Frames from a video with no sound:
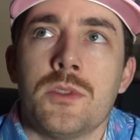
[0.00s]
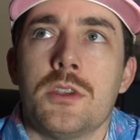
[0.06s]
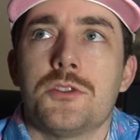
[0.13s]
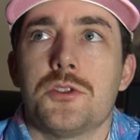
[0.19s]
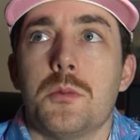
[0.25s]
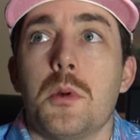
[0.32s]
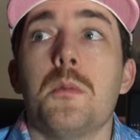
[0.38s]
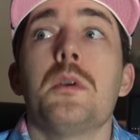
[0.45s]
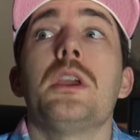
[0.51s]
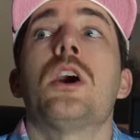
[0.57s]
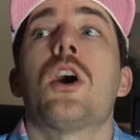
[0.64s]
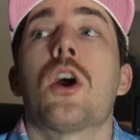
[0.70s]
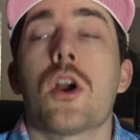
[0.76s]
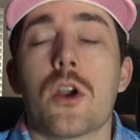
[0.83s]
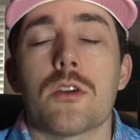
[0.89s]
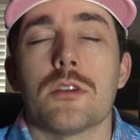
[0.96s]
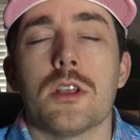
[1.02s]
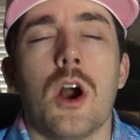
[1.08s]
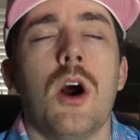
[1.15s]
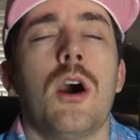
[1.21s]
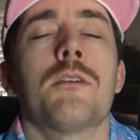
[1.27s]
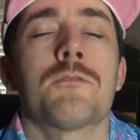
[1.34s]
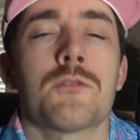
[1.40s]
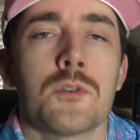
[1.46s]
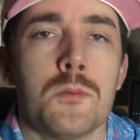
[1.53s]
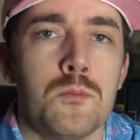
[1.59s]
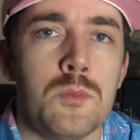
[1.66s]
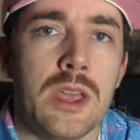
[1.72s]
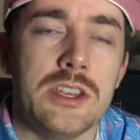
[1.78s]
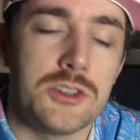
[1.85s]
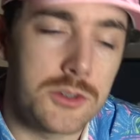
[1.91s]
So when we heard
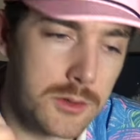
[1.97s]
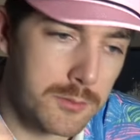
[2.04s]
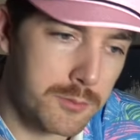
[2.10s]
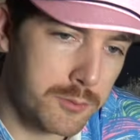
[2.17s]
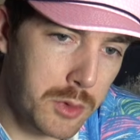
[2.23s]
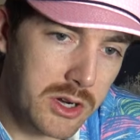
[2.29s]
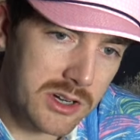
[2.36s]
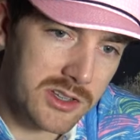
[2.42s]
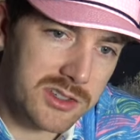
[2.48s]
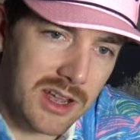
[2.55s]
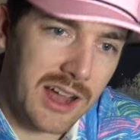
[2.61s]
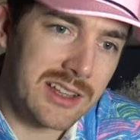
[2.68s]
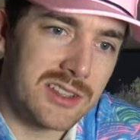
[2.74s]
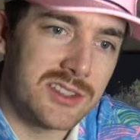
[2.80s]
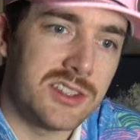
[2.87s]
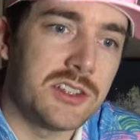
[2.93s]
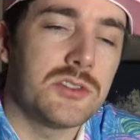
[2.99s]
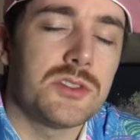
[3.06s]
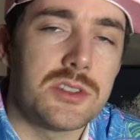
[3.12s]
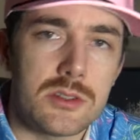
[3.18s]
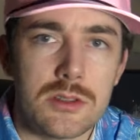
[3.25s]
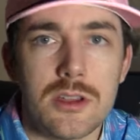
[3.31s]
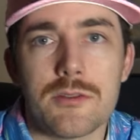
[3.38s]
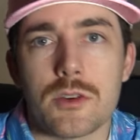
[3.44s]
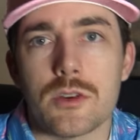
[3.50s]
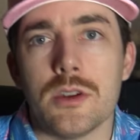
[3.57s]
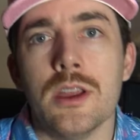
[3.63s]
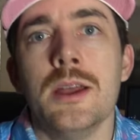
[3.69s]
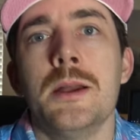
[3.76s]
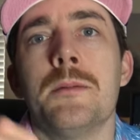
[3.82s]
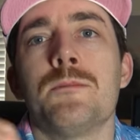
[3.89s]
confirmation, book, signed, sealed, delivered,
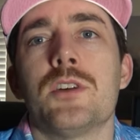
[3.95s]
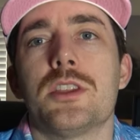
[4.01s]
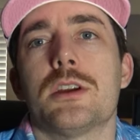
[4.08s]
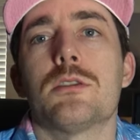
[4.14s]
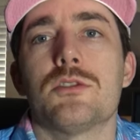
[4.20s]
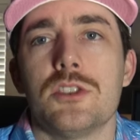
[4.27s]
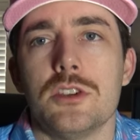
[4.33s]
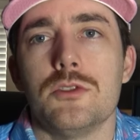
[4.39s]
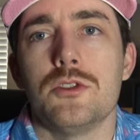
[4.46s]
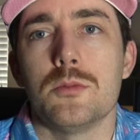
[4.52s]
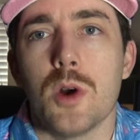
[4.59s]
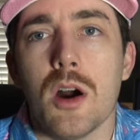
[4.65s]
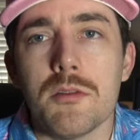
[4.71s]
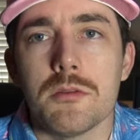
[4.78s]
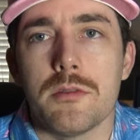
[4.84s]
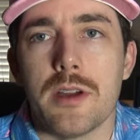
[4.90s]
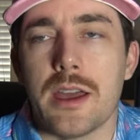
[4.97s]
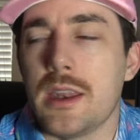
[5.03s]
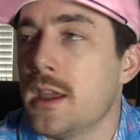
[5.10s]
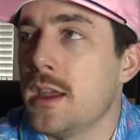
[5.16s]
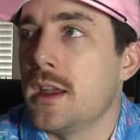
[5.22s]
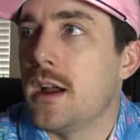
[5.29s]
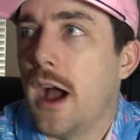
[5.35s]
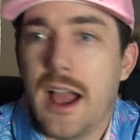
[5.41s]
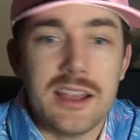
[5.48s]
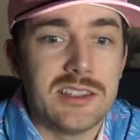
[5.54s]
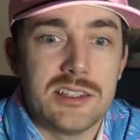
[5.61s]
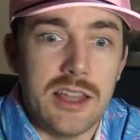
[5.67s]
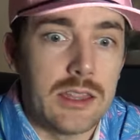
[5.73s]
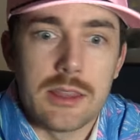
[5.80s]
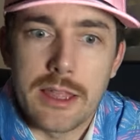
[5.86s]
that there was a YouTube golf event, I
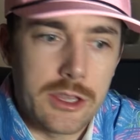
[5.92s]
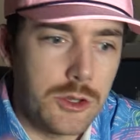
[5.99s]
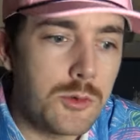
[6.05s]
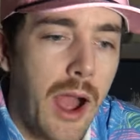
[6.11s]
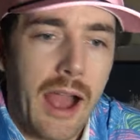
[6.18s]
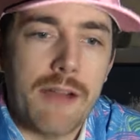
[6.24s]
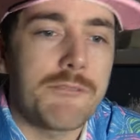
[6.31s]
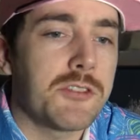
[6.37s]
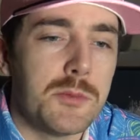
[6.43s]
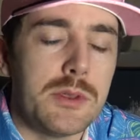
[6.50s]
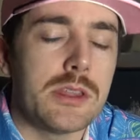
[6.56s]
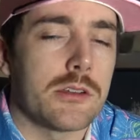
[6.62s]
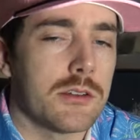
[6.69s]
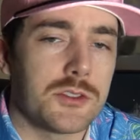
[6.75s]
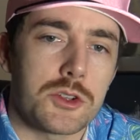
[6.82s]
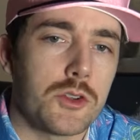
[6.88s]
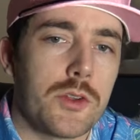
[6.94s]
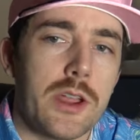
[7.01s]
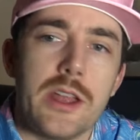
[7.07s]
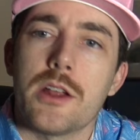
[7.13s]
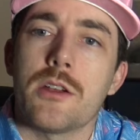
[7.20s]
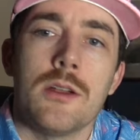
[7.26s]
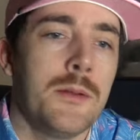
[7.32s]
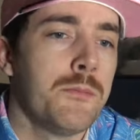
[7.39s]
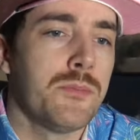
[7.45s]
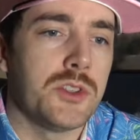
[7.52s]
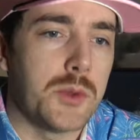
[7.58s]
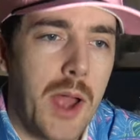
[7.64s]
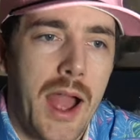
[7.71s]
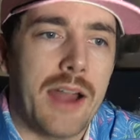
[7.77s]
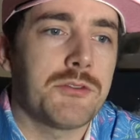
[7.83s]
said, like, you have to be there as a creator,
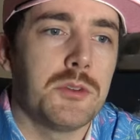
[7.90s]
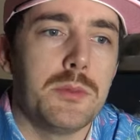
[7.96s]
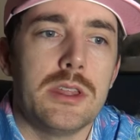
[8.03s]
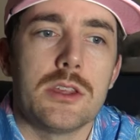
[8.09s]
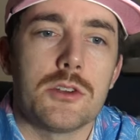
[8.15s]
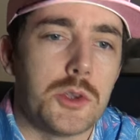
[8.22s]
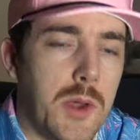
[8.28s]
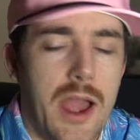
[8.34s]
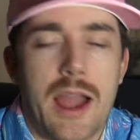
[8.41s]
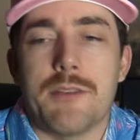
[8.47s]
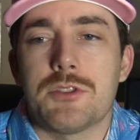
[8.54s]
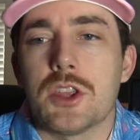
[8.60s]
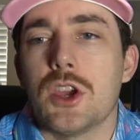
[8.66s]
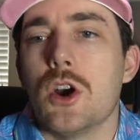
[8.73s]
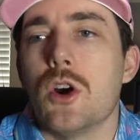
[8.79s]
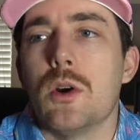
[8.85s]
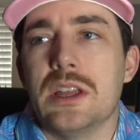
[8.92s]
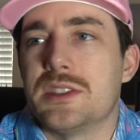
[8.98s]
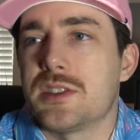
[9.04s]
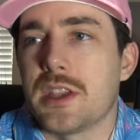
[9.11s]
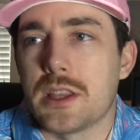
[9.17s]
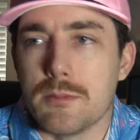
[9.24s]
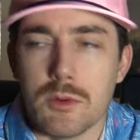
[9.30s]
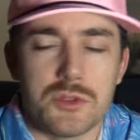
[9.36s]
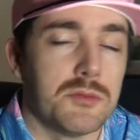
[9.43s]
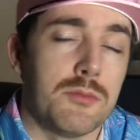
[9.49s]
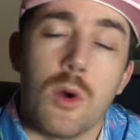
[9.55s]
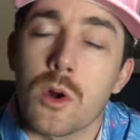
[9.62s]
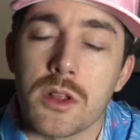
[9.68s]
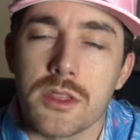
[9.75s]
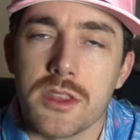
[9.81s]
you have to be there, you have to go, it's like the most
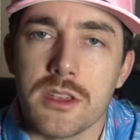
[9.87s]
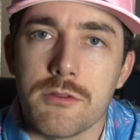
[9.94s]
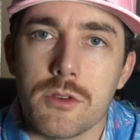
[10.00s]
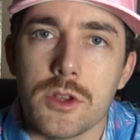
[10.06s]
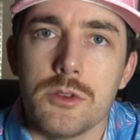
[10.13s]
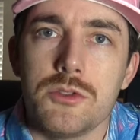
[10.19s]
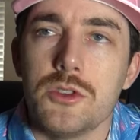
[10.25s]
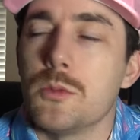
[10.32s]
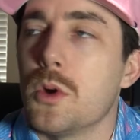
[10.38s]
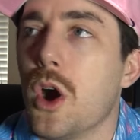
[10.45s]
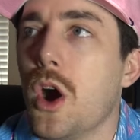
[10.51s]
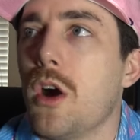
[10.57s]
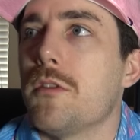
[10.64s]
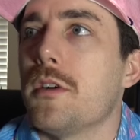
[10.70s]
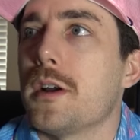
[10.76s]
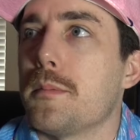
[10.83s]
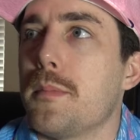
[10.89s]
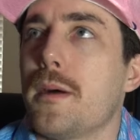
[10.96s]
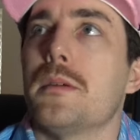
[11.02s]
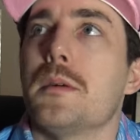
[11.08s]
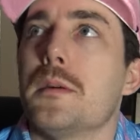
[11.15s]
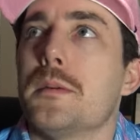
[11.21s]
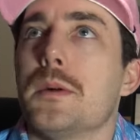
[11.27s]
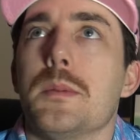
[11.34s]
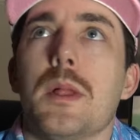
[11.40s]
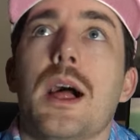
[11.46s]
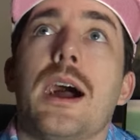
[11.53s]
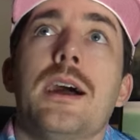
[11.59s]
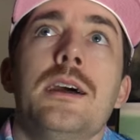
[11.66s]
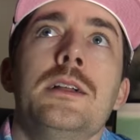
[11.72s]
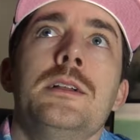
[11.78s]
important thing for YouTube golf, like blah, blah, blah, blah,
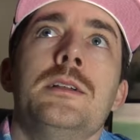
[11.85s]
blah.